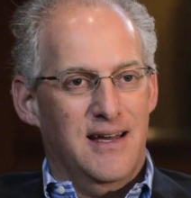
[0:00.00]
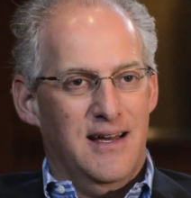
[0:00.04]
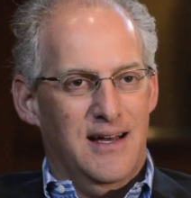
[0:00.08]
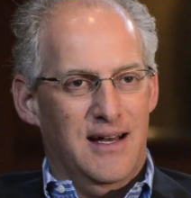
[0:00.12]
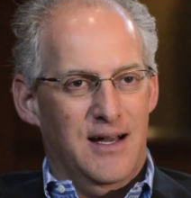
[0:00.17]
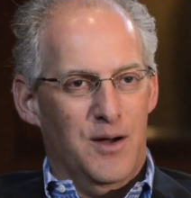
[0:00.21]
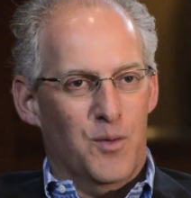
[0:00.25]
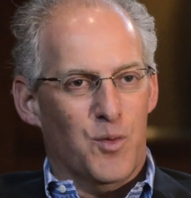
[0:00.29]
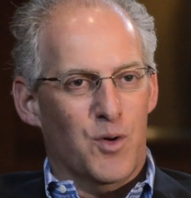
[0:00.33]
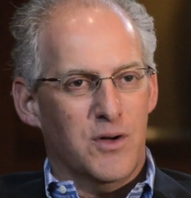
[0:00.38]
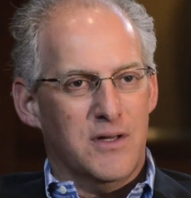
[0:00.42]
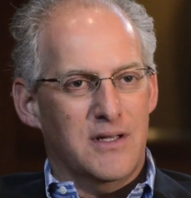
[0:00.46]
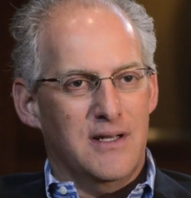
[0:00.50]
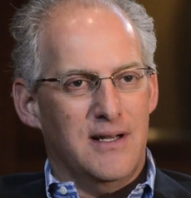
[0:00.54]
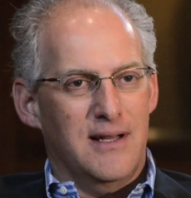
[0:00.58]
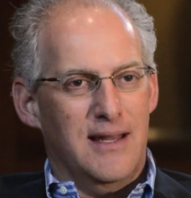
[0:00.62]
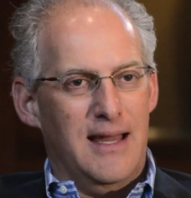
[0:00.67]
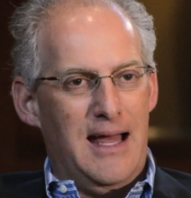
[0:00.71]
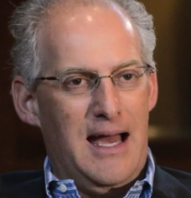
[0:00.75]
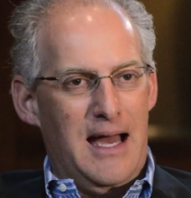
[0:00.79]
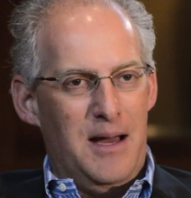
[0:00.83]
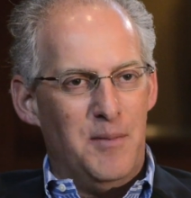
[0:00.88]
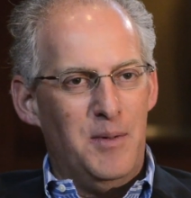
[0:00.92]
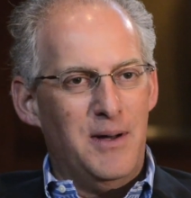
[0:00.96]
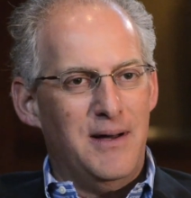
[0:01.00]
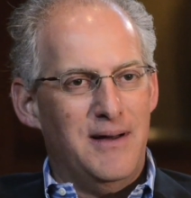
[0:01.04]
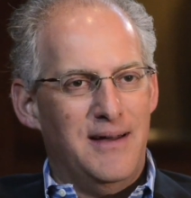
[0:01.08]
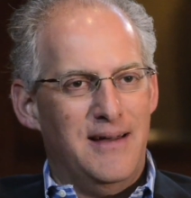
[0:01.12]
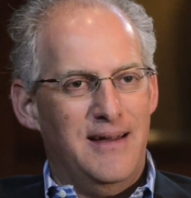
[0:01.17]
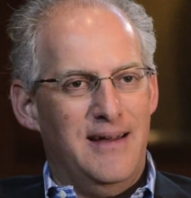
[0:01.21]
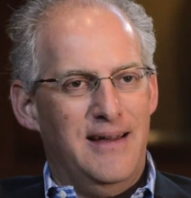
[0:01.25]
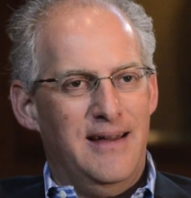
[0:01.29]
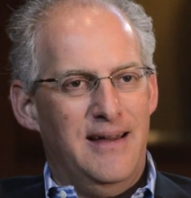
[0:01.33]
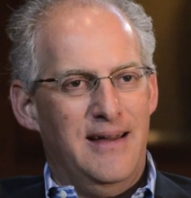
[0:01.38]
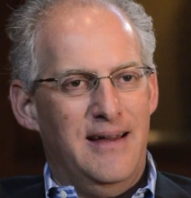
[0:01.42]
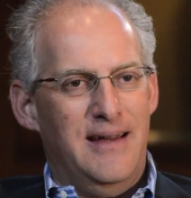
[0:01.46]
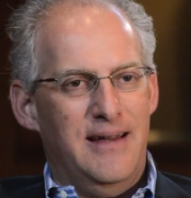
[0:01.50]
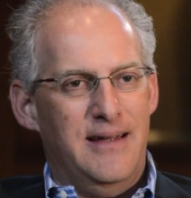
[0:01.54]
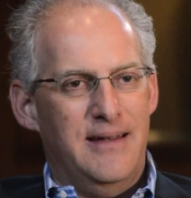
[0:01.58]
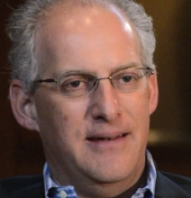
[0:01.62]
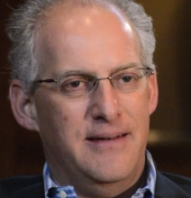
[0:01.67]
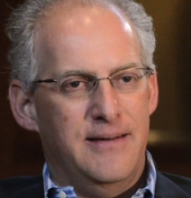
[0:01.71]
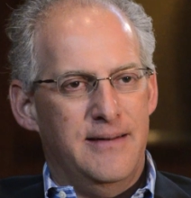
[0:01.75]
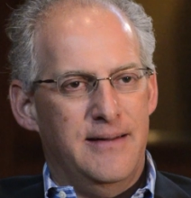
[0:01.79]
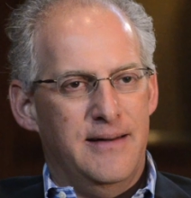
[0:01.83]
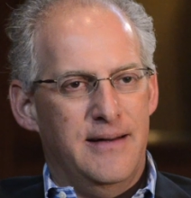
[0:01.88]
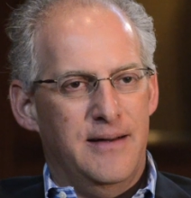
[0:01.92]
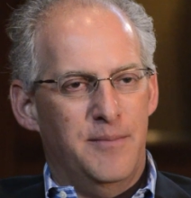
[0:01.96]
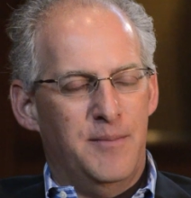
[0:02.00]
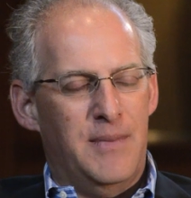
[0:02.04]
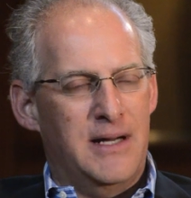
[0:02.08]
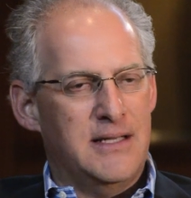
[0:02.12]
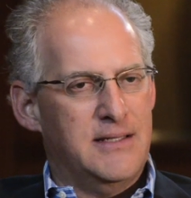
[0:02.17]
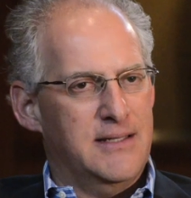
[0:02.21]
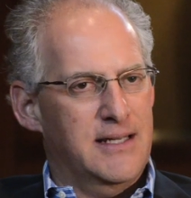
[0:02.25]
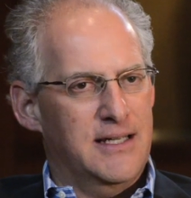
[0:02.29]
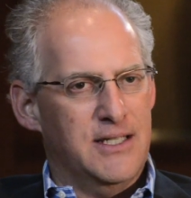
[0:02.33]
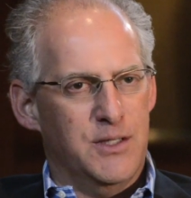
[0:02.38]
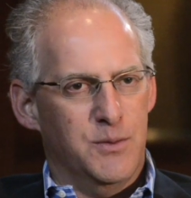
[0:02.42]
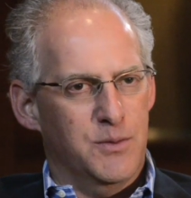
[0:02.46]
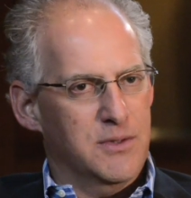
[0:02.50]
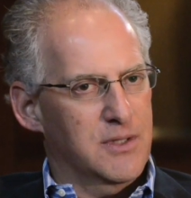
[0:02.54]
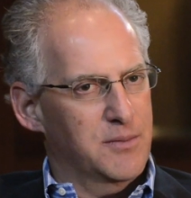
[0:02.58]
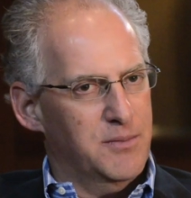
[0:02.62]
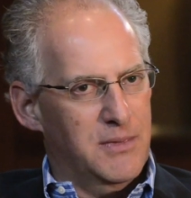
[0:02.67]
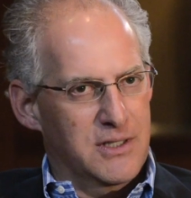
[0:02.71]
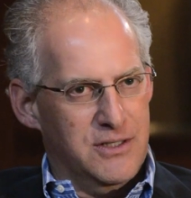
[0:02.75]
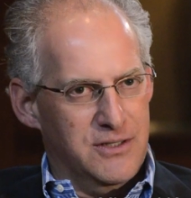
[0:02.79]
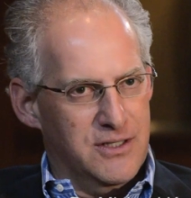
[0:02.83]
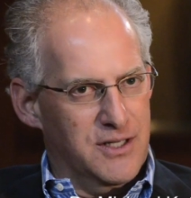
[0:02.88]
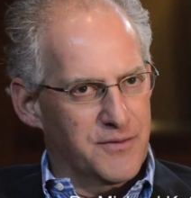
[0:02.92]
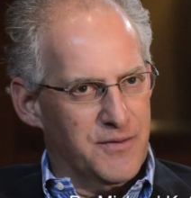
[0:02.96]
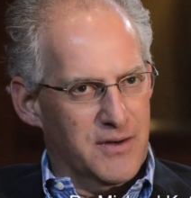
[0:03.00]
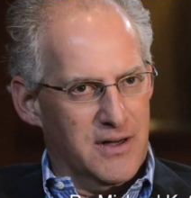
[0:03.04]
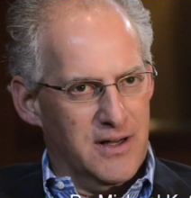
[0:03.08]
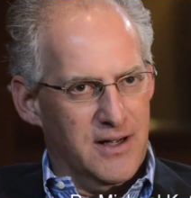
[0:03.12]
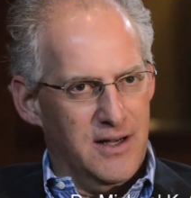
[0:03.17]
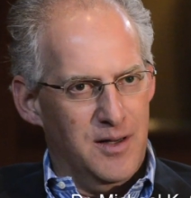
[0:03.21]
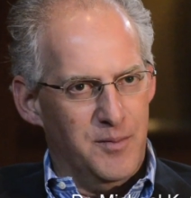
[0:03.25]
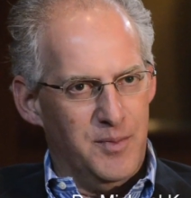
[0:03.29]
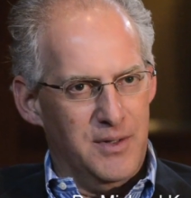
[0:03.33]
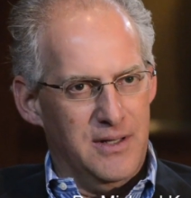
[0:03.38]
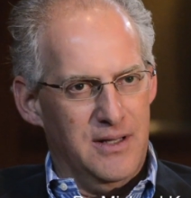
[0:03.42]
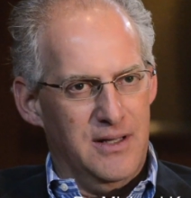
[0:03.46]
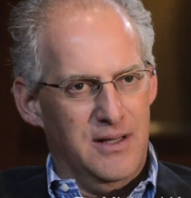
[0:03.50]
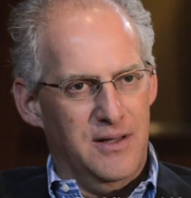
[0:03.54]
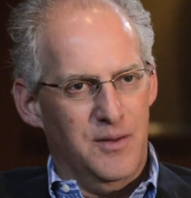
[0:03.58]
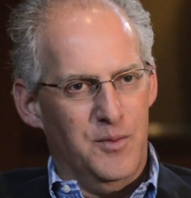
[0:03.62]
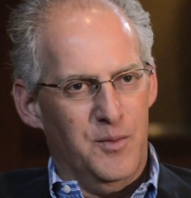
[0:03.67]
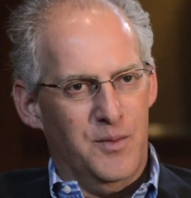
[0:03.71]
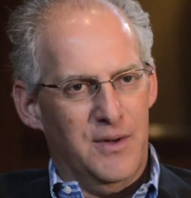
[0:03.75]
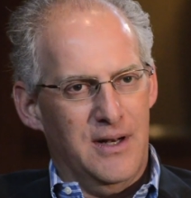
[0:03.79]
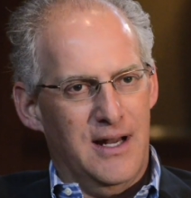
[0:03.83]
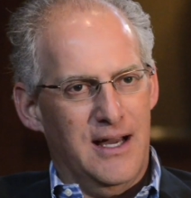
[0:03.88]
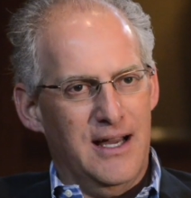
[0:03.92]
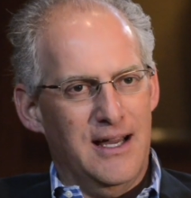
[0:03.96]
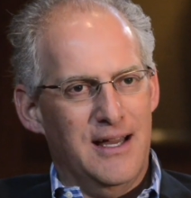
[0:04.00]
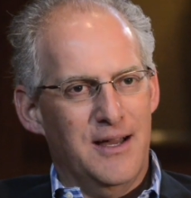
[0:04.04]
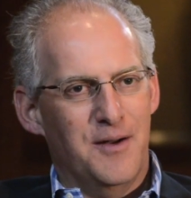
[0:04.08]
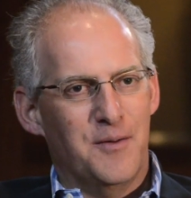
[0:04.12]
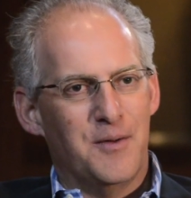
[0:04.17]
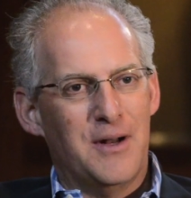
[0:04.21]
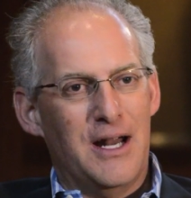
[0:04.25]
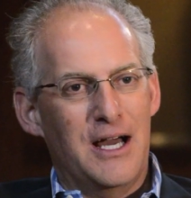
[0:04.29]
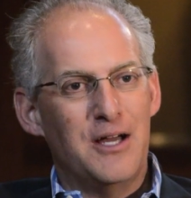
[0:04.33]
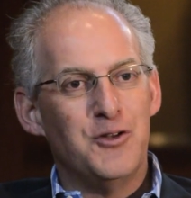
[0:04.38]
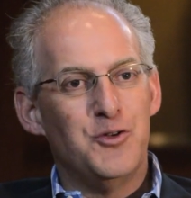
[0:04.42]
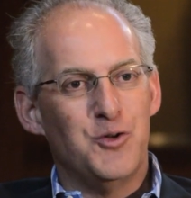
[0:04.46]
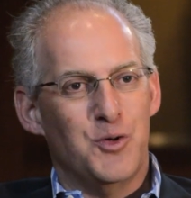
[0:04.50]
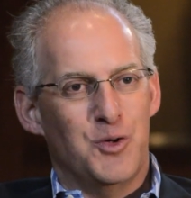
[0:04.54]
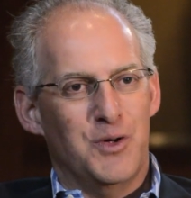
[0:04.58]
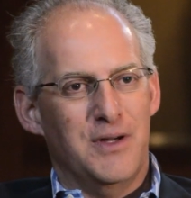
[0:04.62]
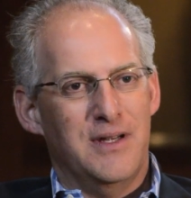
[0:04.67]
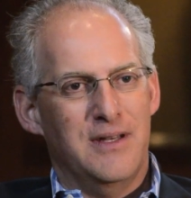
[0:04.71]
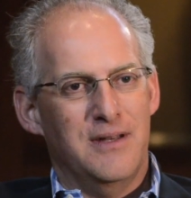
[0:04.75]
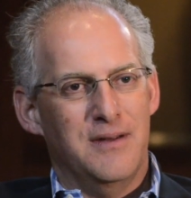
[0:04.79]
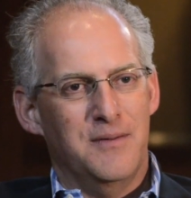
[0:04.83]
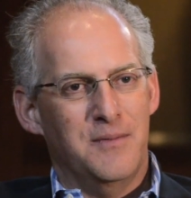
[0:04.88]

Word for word: I worked in a lab, and uh, Monsanto was a much different company when I when I joined.